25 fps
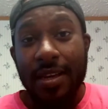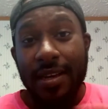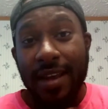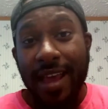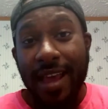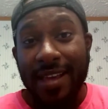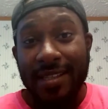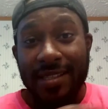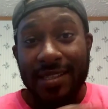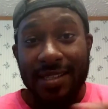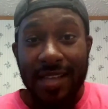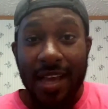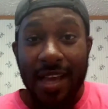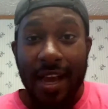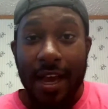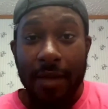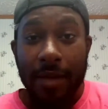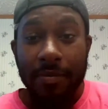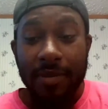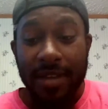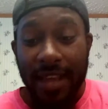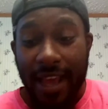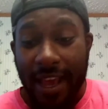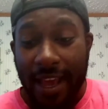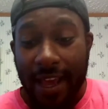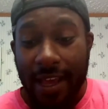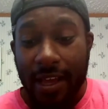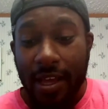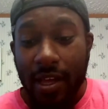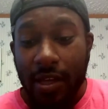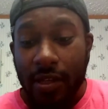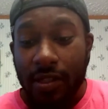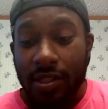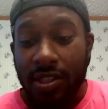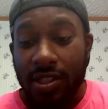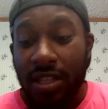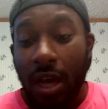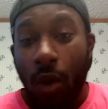next time
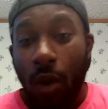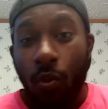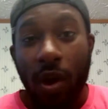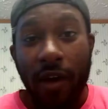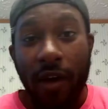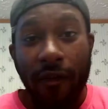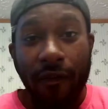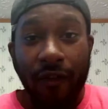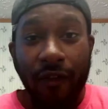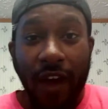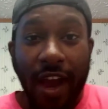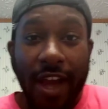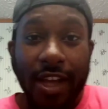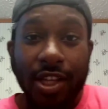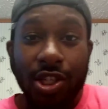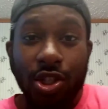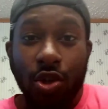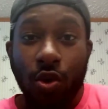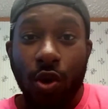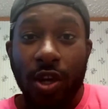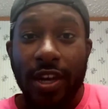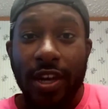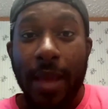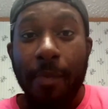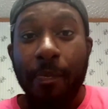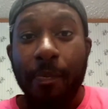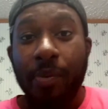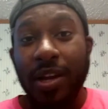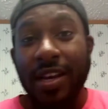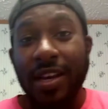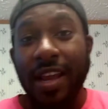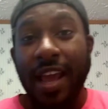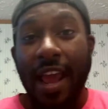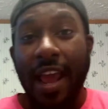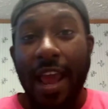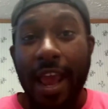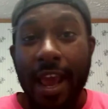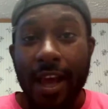that someone fight you or they
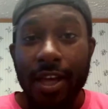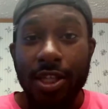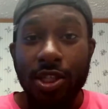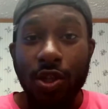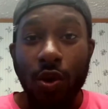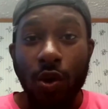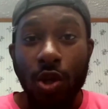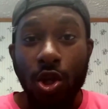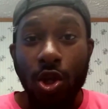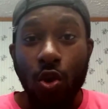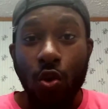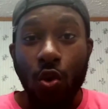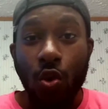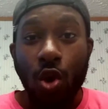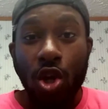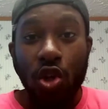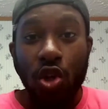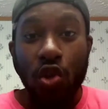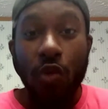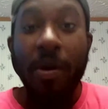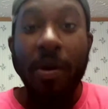put their hands on you,